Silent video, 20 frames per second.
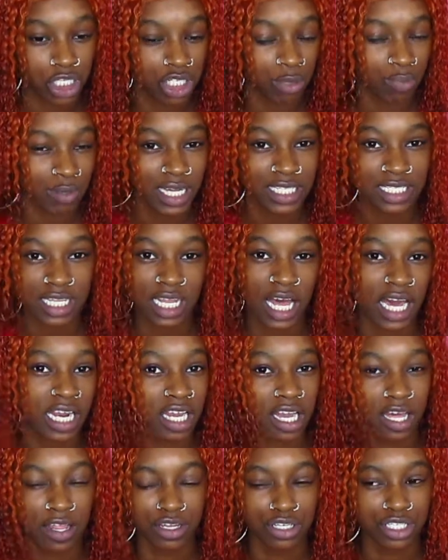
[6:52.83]
She plays a lot
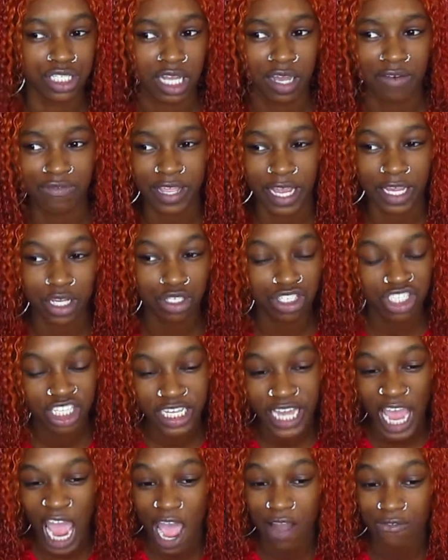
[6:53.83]
of other stuff. They
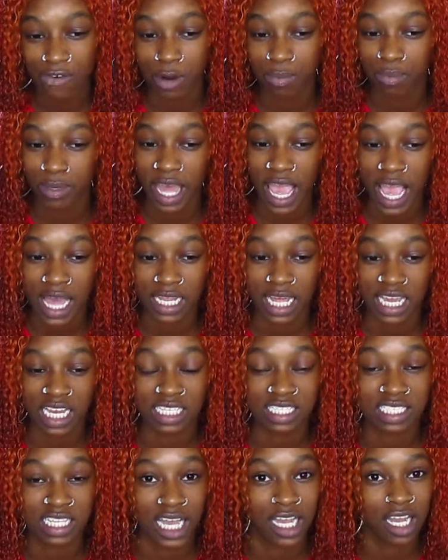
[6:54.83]
usually have her playing like
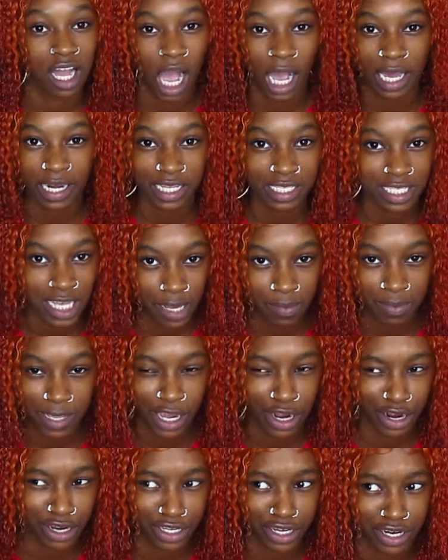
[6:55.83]
a psychotic type
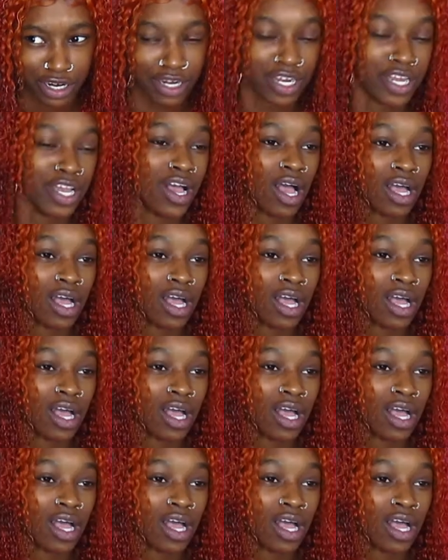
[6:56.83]
character.